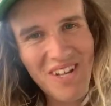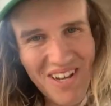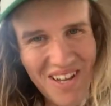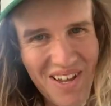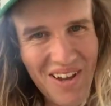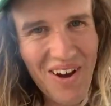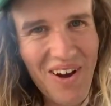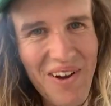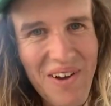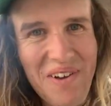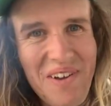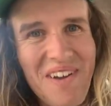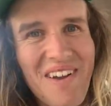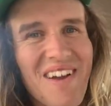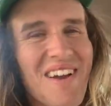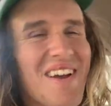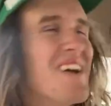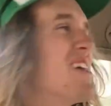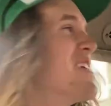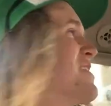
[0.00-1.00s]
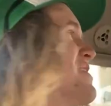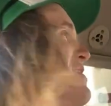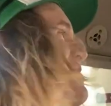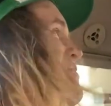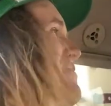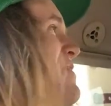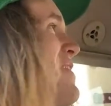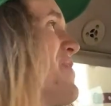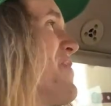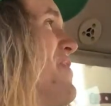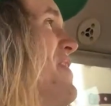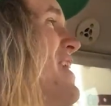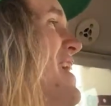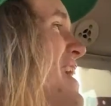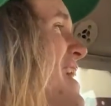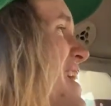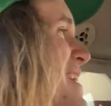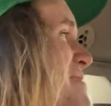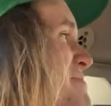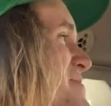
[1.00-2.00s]
to go with
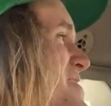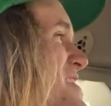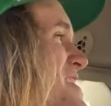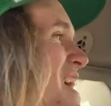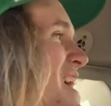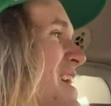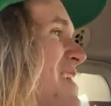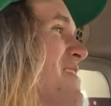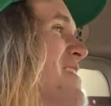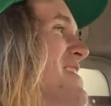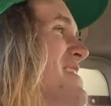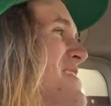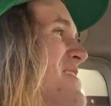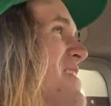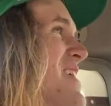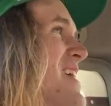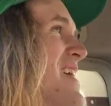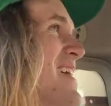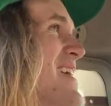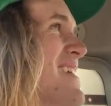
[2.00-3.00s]
the machinery tour.